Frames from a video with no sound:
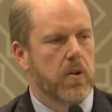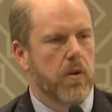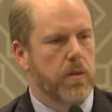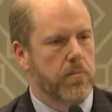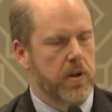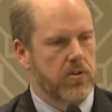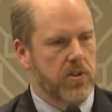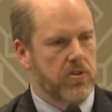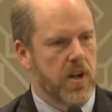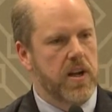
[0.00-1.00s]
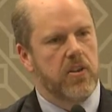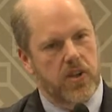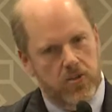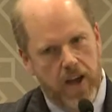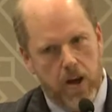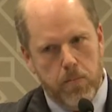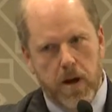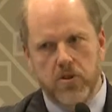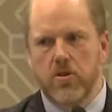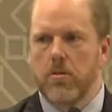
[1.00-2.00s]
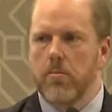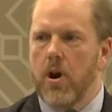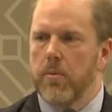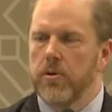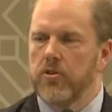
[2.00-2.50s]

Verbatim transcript: When the priest is done, he says, How much? And the barber